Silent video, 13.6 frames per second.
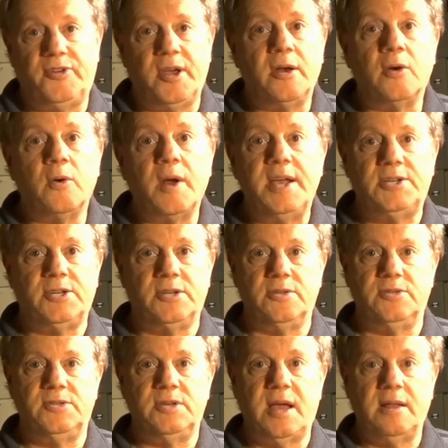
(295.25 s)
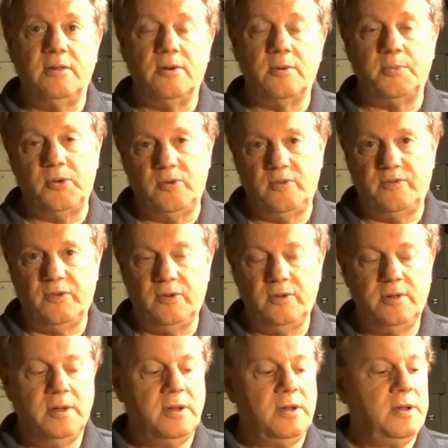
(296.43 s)
generations, and look beautiful.
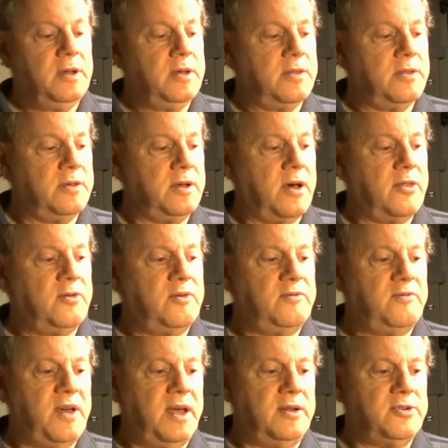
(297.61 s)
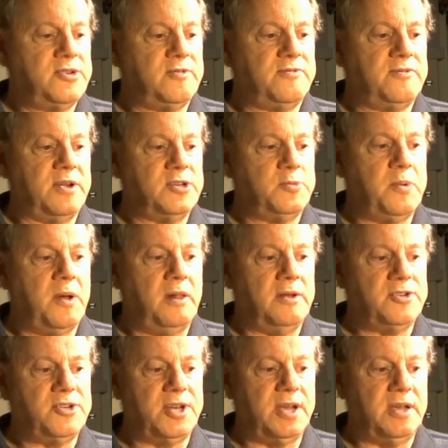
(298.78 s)
The other advantage to French polishing